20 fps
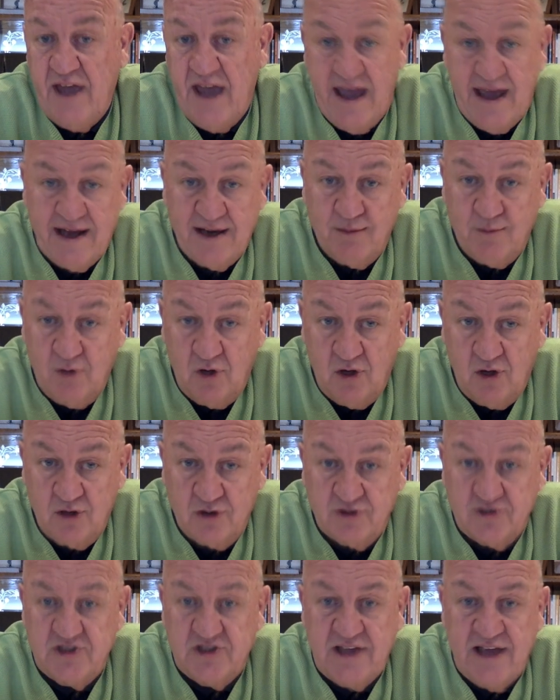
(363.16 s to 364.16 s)

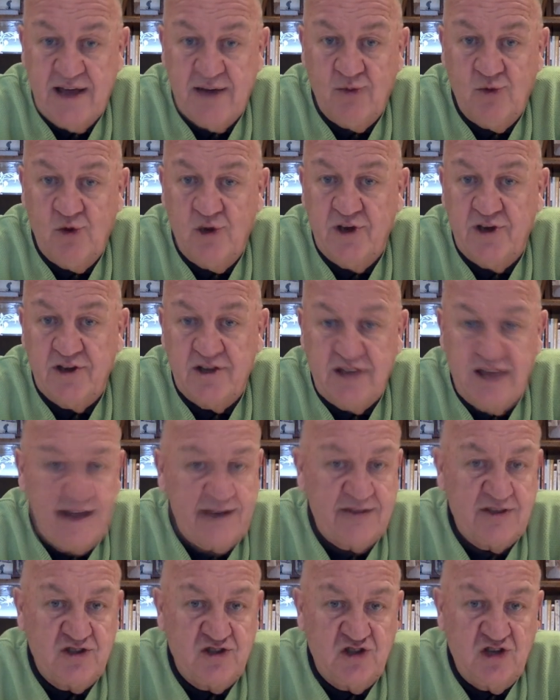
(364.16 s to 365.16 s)
animals that would
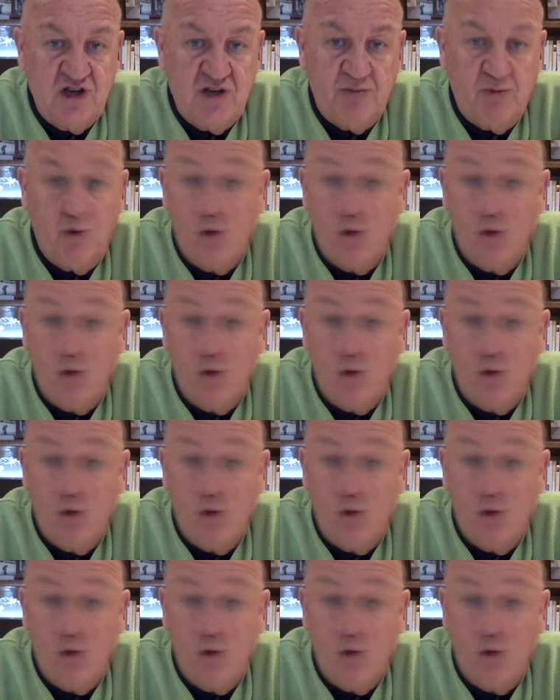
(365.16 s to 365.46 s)
attack the sheep